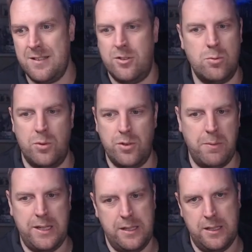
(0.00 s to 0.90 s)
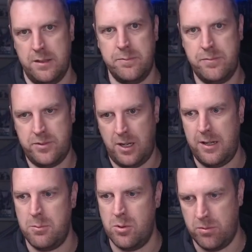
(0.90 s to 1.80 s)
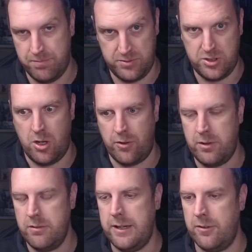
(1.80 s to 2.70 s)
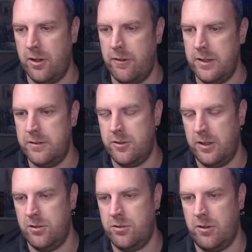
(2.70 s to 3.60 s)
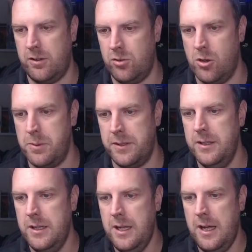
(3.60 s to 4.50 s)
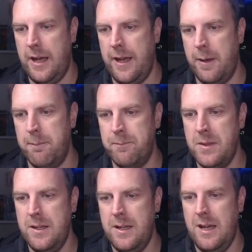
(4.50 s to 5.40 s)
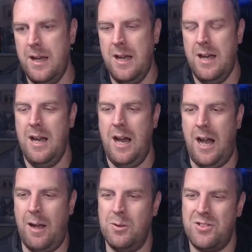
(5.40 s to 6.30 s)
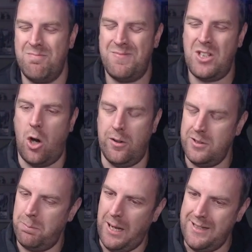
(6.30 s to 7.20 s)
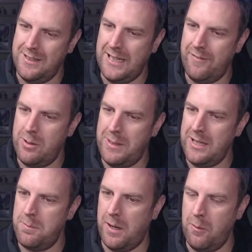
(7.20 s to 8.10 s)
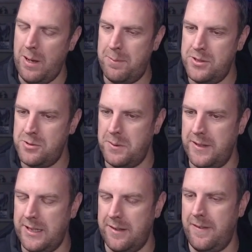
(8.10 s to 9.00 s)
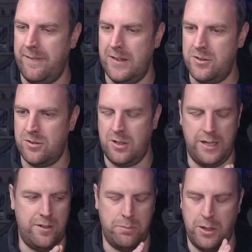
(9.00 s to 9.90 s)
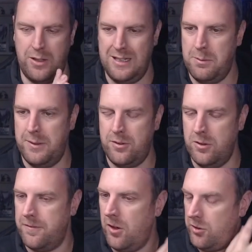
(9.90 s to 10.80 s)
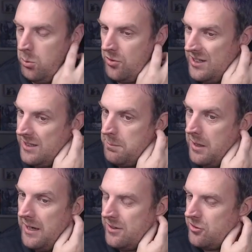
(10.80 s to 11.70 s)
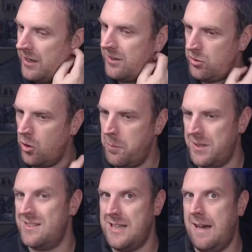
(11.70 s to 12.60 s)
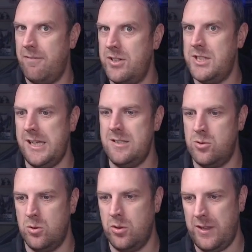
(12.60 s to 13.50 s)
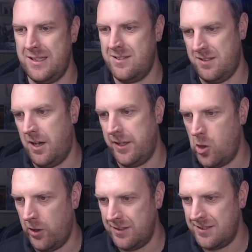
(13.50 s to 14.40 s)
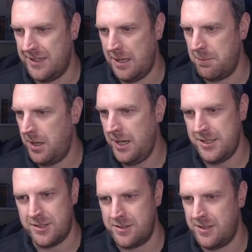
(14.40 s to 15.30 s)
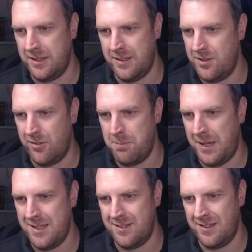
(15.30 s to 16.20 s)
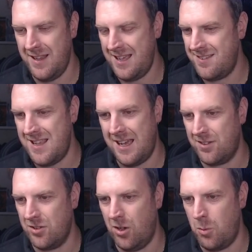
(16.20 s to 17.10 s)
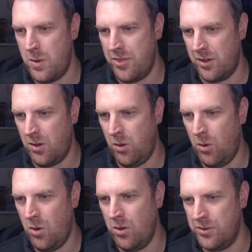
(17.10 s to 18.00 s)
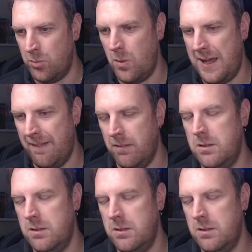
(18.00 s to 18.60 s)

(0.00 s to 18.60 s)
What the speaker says: I just want to make it a slightly more dark Eldari Striking Scorpion. I was contemplating giving them incubi weapons, but then I think they just end up going a little bit too far towards incubi. Striking Scorpions have the chainsaw, that's iconic to them. I just think these are amazing. There's the XR with the claw as well.